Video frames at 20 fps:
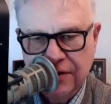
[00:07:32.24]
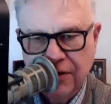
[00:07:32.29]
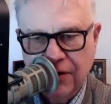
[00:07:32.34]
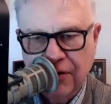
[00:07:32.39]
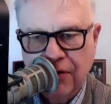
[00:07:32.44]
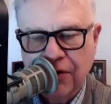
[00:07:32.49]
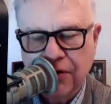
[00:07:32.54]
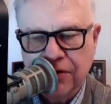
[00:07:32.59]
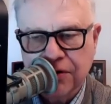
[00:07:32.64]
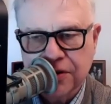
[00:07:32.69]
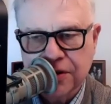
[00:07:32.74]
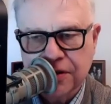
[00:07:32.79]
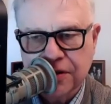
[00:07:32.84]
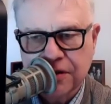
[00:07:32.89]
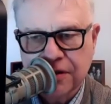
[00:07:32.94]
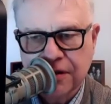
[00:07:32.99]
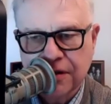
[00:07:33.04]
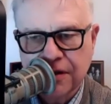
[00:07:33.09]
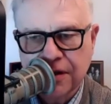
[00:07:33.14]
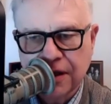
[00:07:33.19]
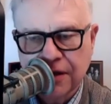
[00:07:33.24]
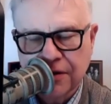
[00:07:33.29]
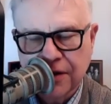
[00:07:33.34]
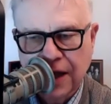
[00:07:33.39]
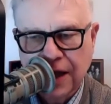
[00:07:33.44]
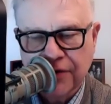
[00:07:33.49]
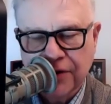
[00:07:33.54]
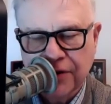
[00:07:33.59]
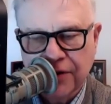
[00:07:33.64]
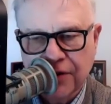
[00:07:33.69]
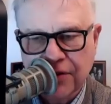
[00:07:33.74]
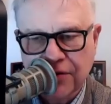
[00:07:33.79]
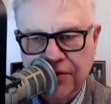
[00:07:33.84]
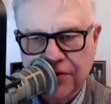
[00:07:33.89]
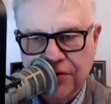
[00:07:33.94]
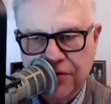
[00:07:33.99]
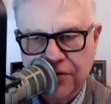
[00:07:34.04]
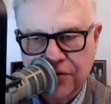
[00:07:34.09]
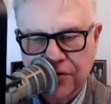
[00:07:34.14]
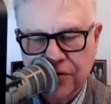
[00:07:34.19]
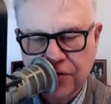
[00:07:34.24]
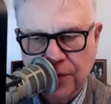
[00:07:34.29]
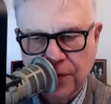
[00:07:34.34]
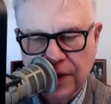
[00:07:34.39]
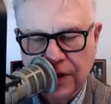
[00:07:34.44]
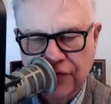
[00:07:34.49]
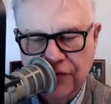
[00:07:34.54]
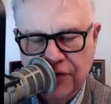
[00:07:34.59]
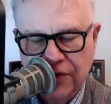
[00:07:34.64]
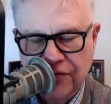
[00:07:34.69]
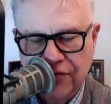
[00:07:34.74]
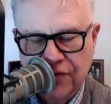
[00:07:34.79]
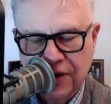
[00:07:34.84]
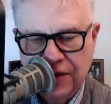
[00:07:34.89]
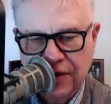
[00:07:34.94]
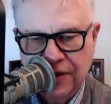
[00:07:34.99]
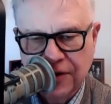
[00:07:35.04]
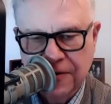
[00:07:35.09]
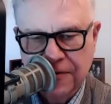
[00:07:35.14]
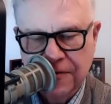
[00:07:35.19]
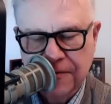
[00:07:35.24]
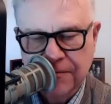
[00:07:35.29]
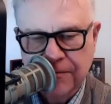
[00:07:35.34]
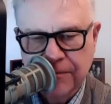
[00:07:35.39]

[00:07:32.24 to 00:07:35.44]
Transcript: August the 11th, 2015.